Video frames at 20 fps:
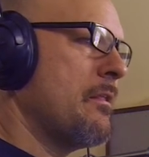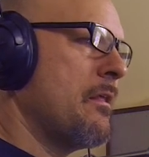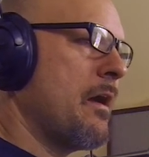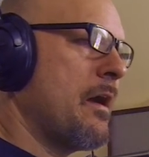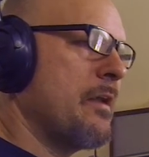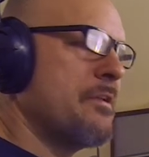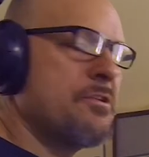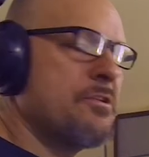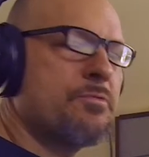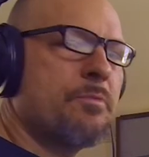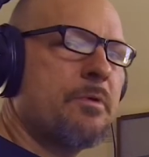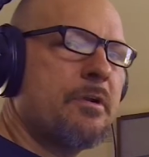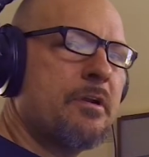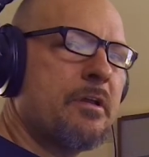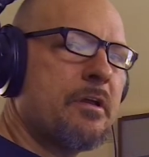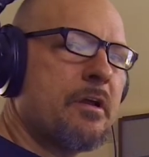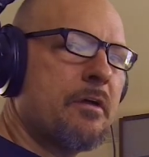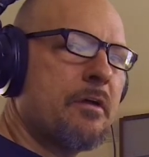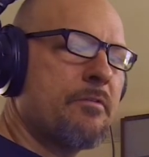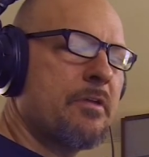I just wanted to
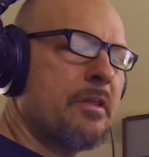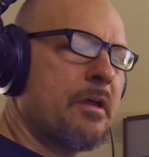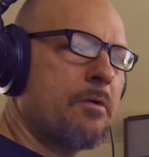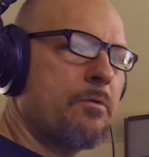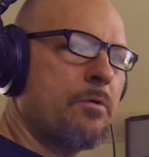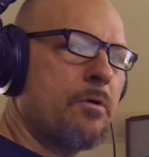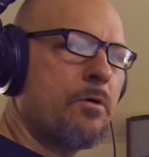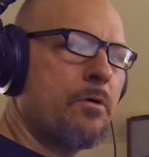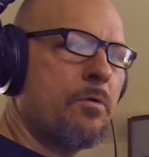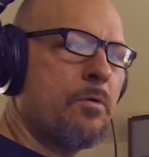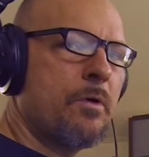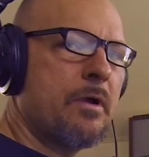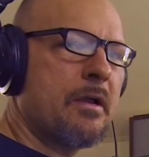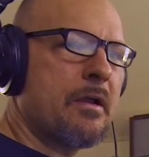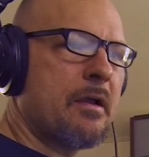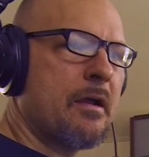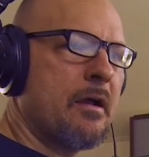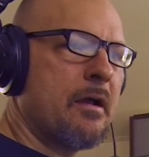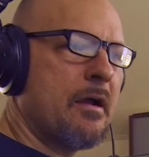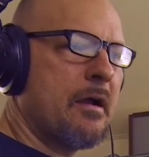cover that real
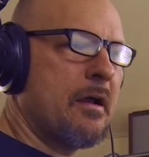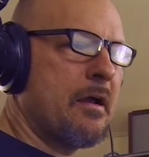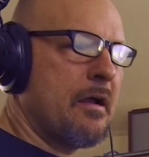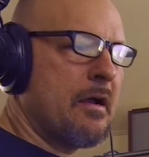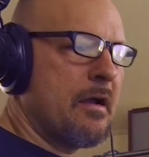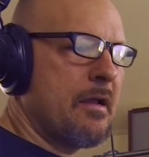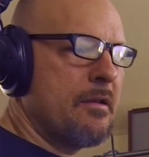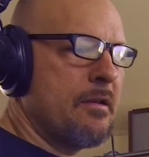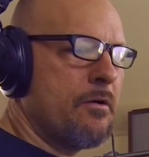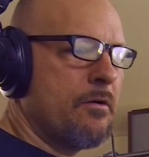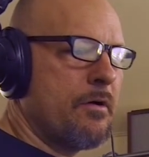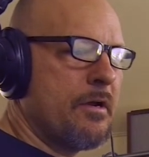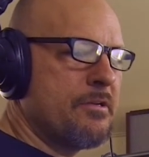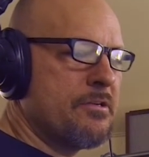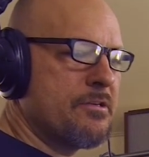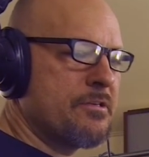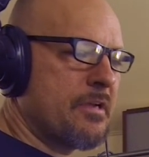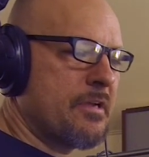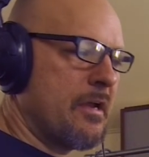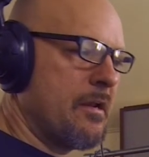quick. I know I
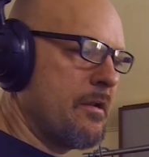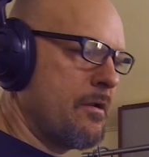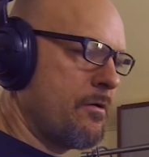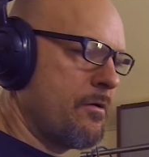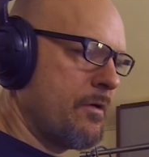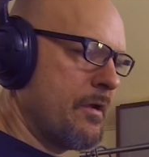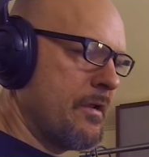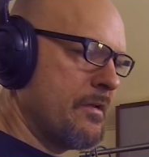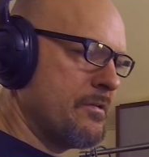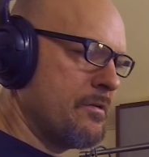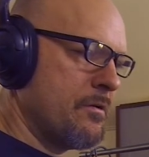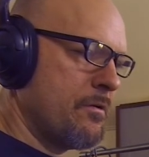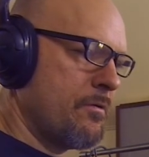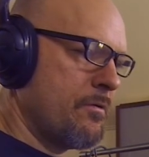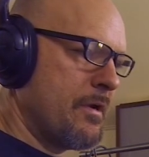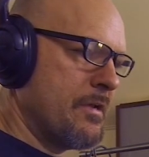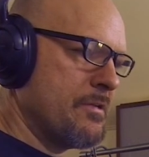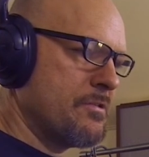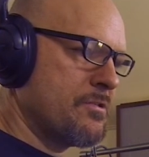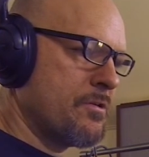just kind of
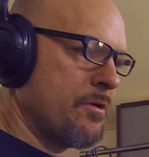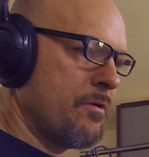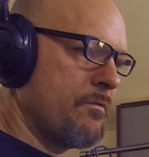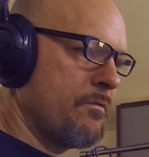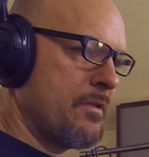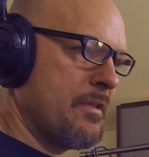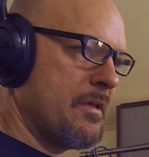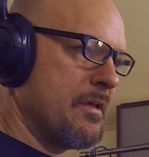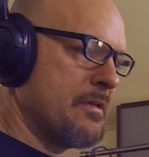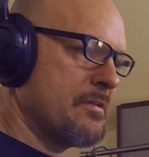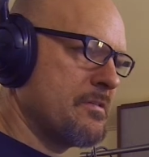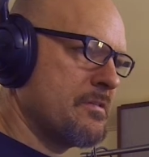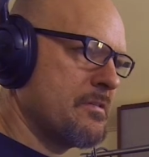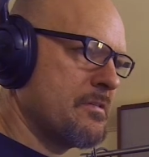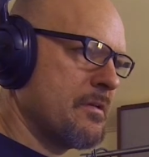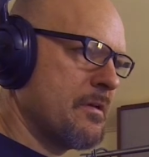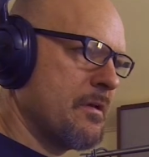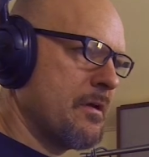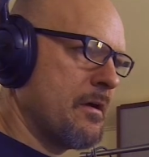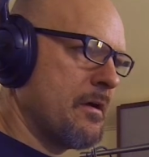grazed over this,
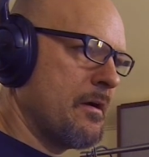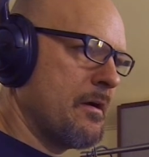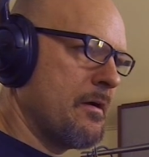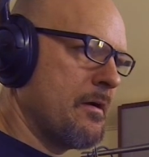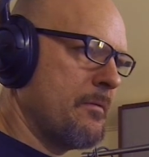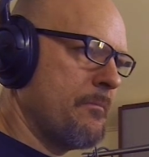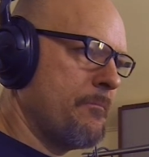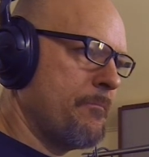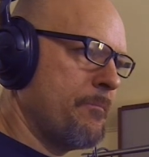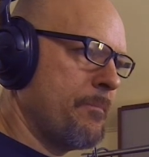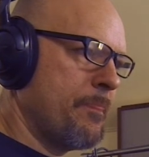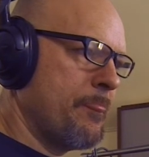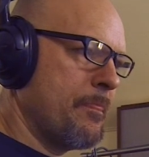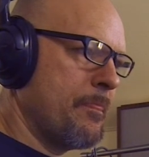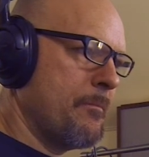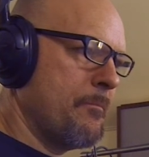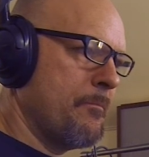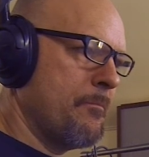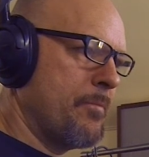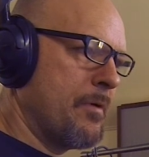
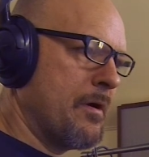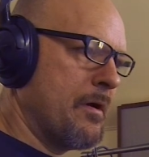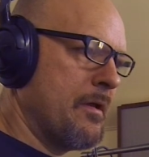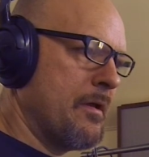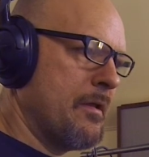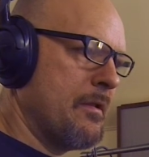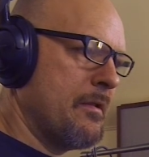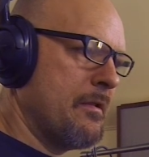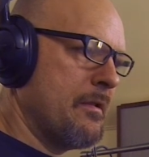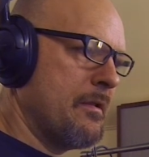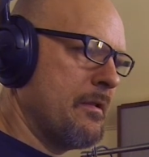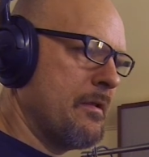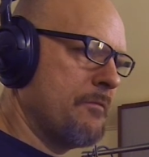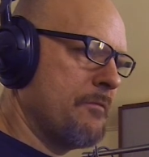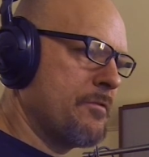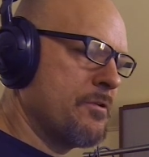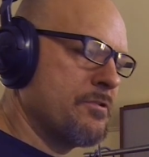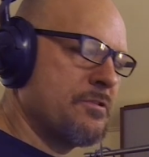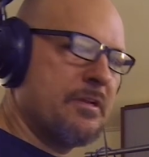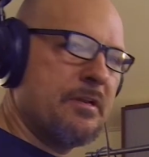but if
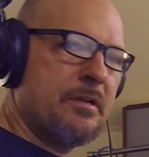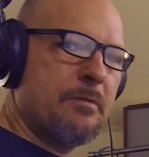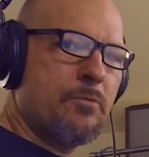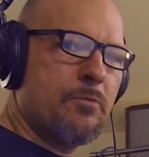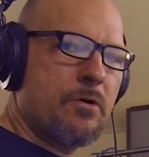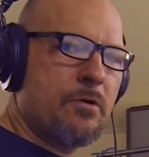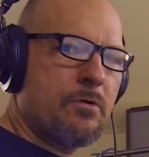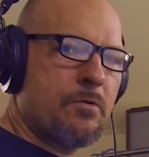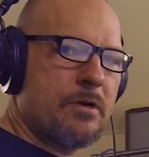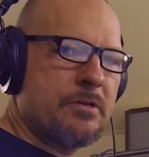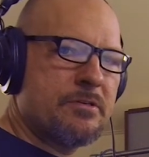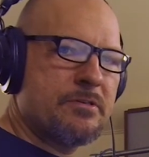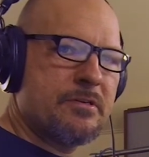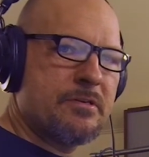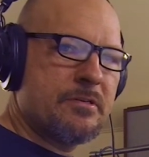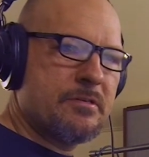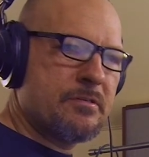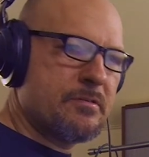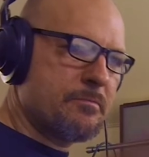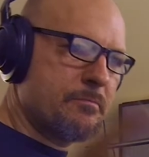there's any more
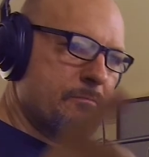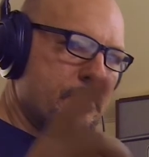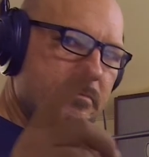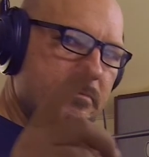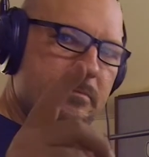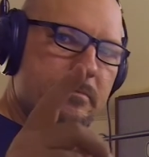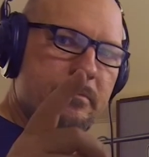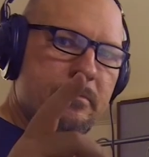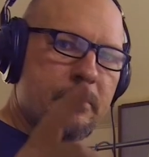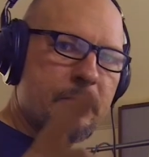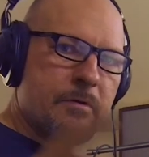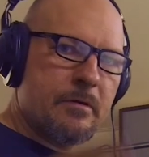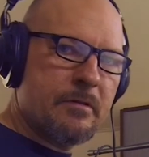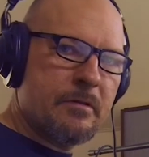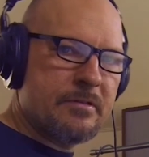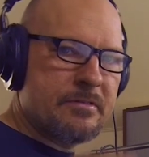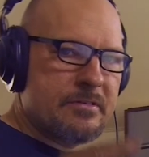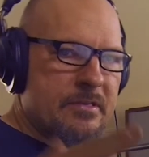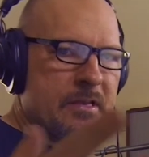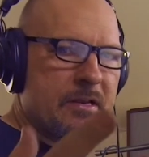questions,
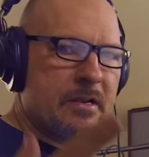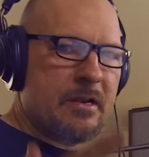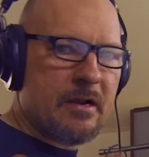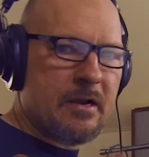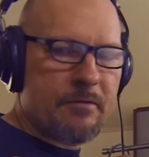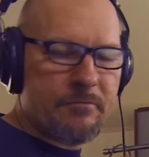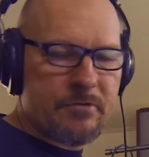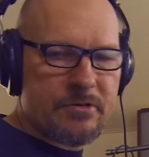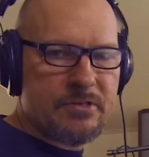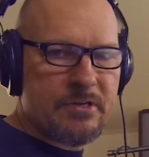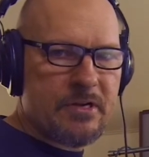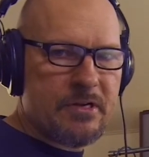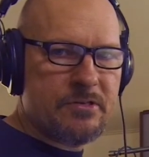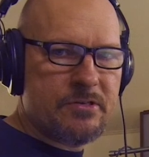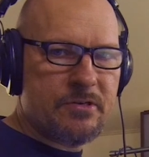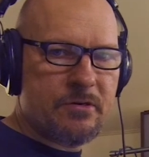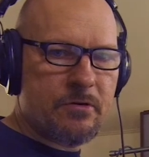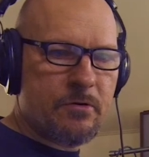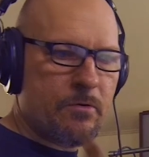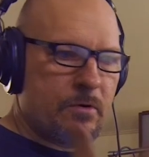let's get a
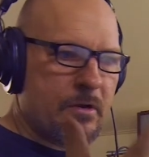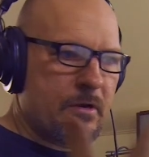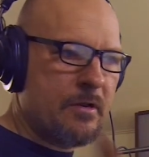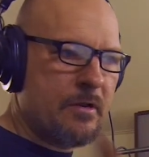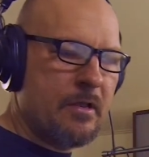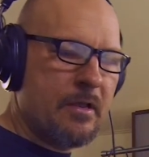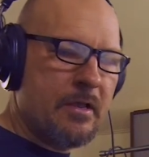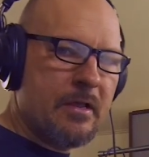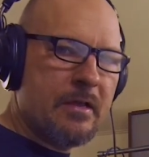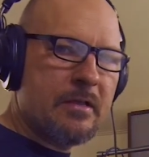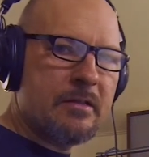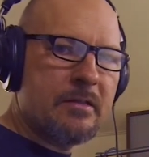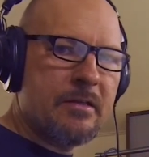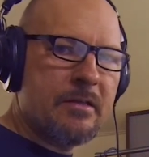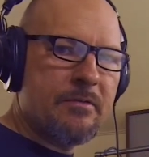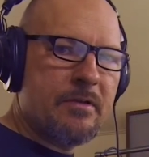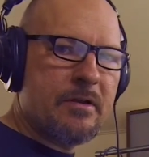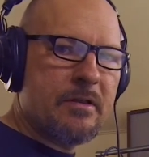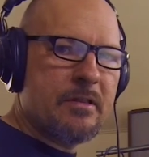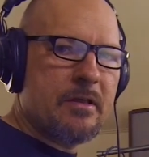conversation going. Leave
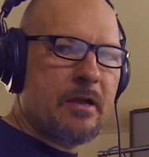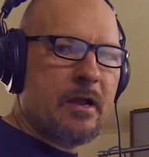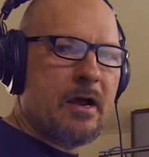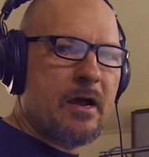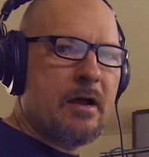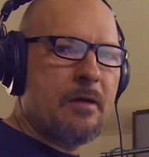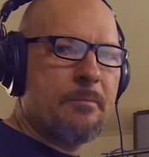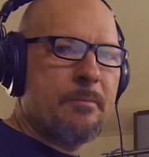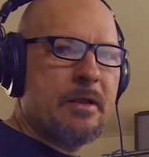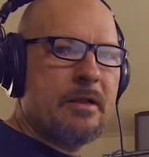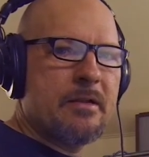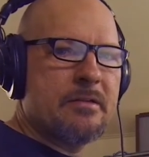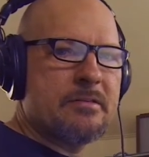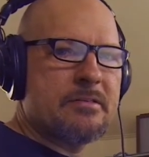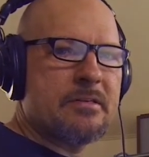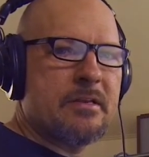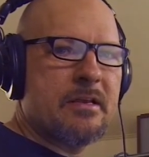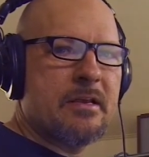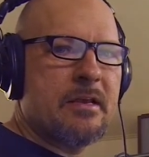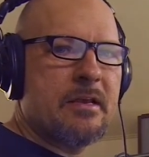it in the
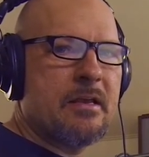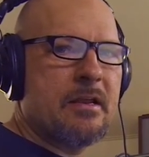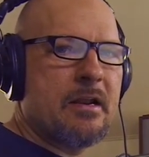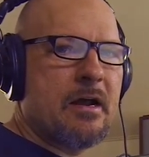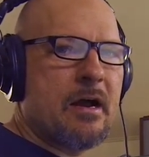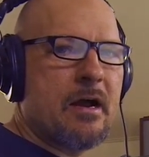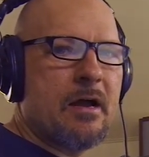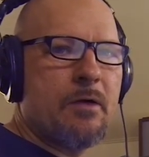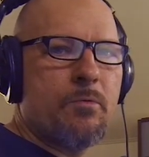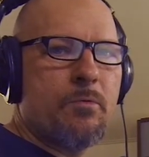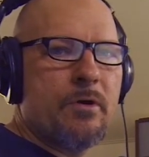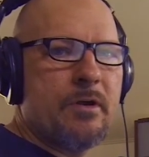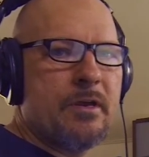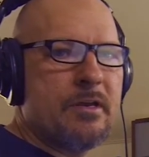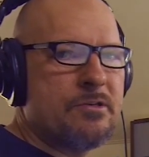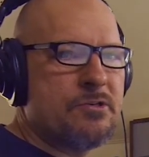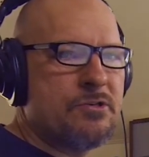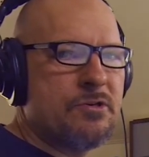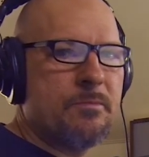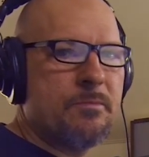comments, and I will
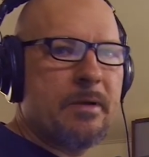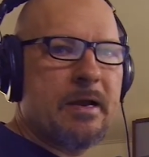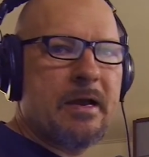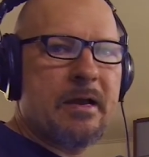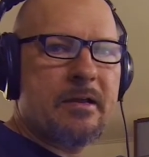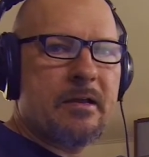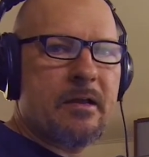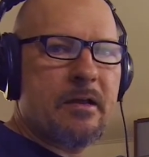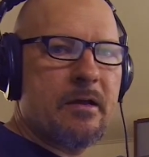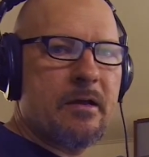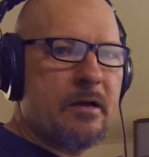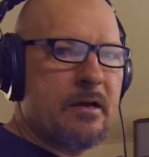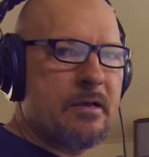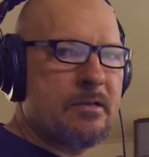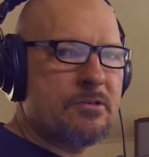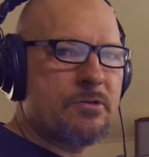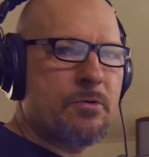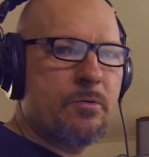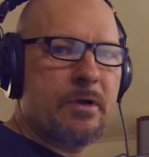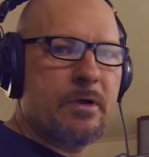hit you back
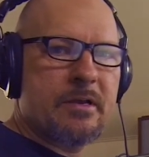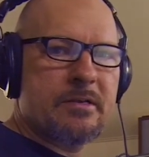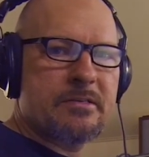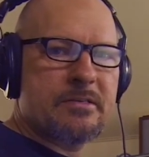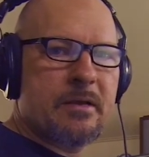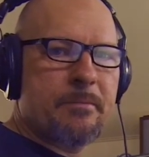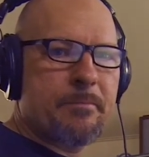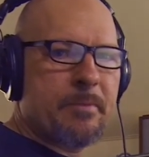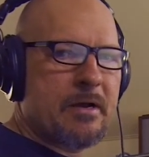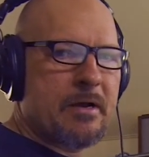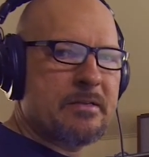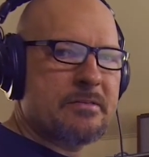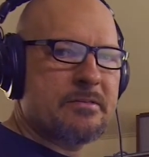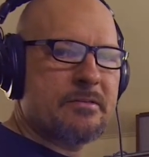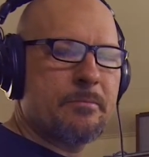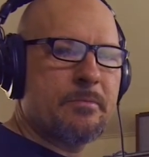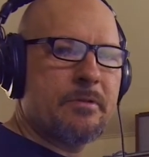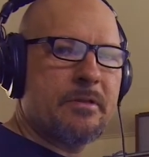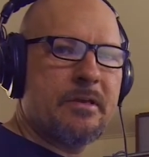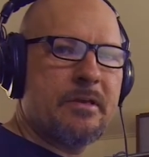as quick as I
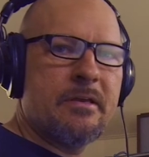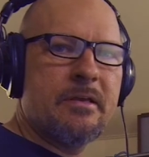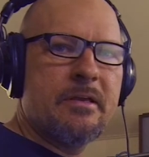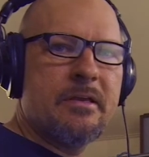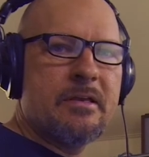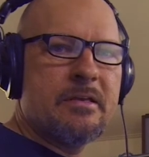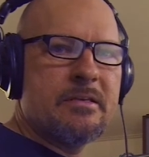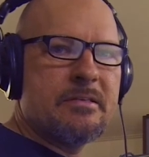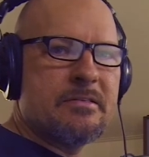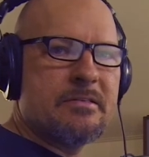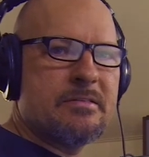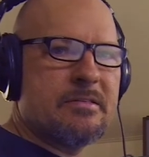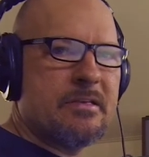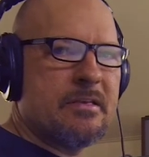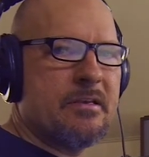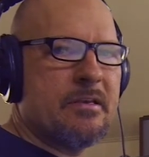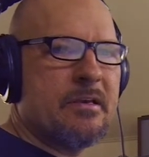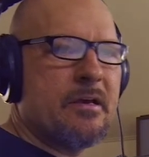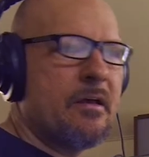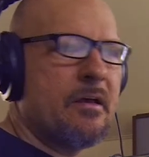possibly see
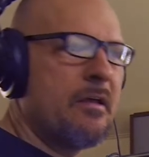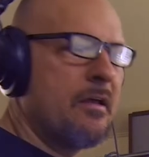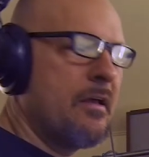you.